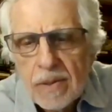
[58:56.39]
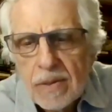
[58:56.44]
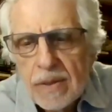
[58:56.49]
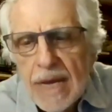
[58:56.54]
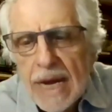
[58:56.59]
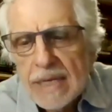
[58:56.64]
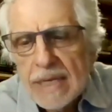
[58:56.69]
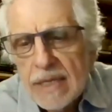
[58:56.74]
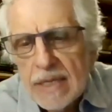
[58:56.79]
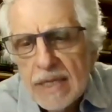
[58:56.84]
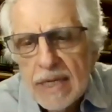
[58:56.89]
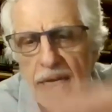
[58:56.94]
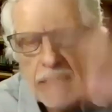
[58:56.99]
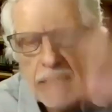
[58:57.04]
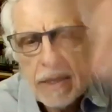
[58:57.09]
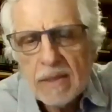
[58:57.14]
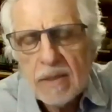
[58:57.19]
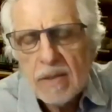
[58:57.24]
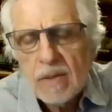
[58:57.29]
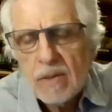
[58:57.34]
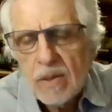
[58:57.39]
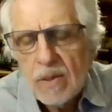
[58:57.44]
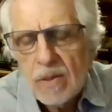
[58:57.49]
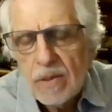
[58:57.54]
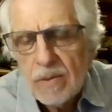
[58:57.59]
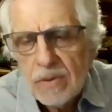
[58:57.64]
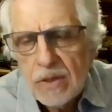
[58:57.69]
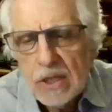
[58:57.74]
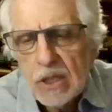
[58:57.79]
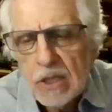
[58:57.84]
That's it,
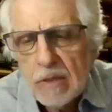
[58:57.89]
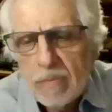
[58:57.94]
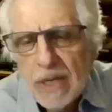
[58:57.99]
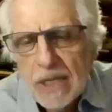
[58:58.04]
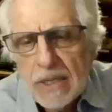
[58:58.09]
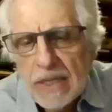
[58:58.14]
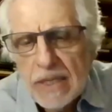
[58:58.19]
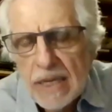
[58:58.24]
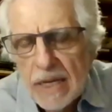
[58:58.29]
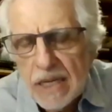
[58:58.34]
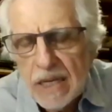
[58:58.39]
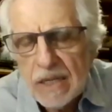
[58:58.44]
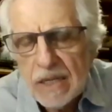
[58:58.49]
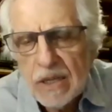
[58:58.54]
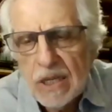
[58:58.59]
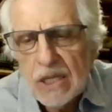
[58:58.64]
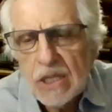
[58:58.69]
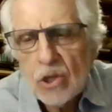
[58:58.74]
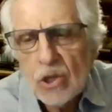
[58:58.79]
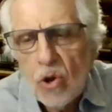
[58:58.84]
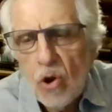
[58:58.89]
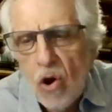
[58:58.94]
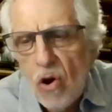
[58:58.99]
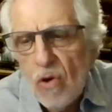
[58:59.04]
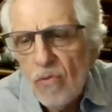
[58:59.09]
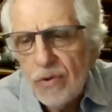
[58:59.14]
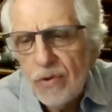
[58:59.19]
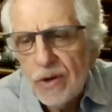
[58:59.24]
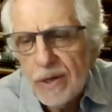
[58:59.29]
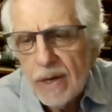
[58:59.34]
dismissing it, it's
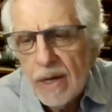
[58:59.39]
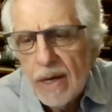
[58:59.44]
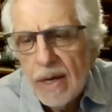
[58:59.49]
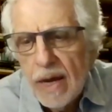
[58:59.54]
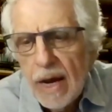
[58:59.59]
over.